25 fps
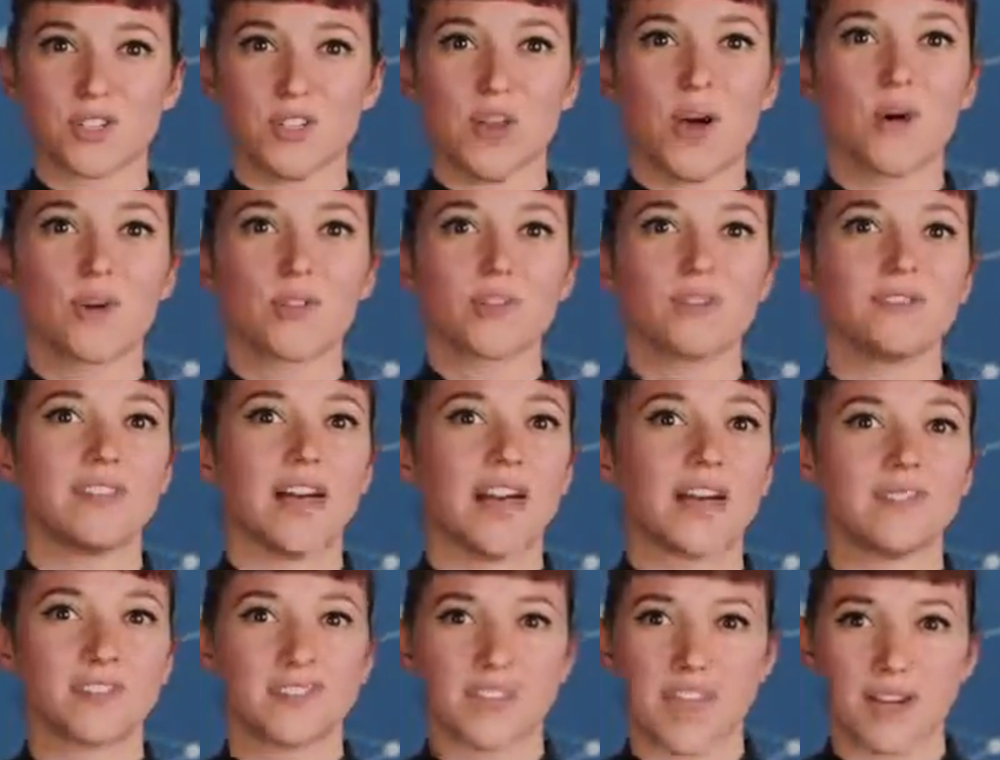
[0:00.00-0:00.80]
know the
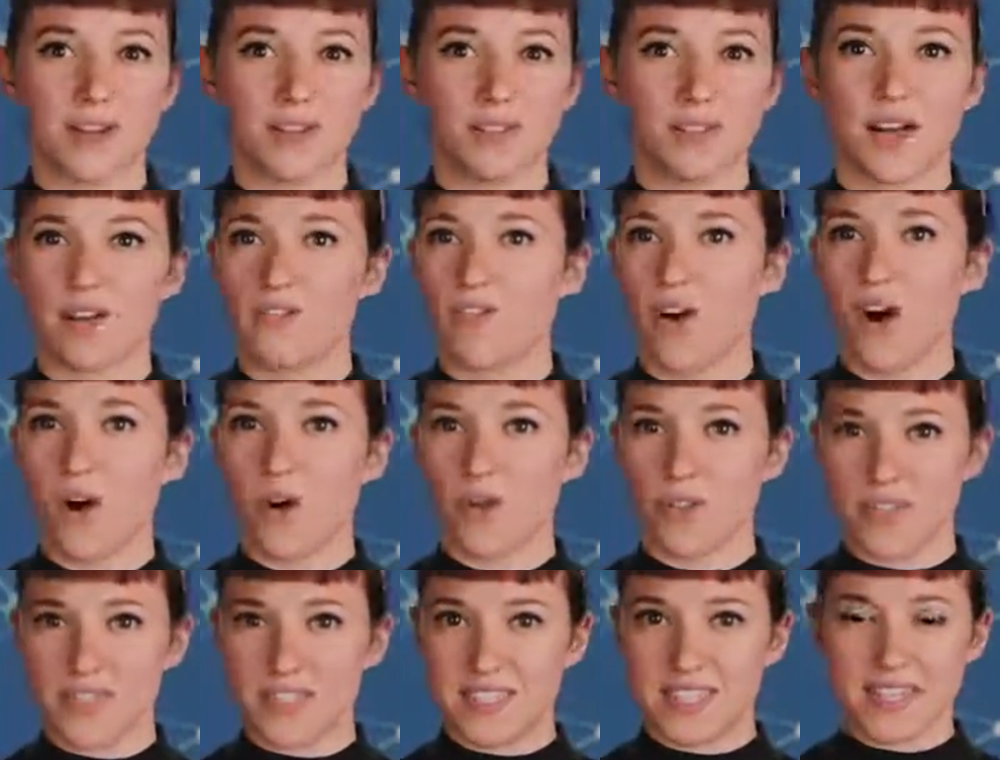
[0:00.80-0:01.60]
life cycle of
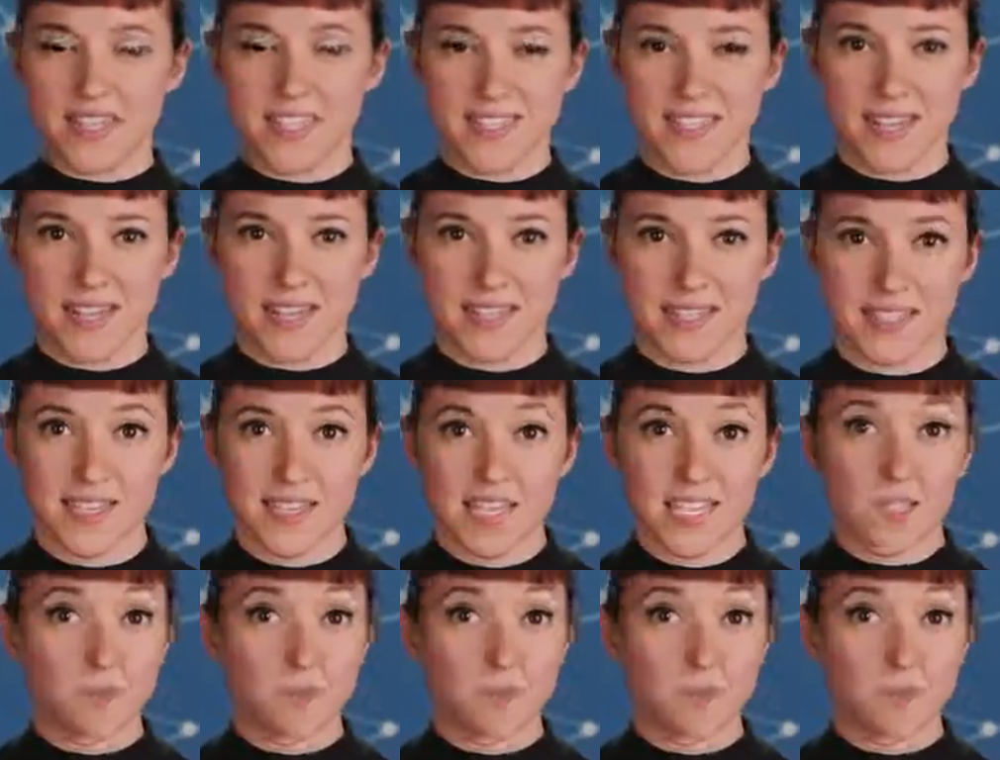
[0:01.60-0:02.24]
all these insects,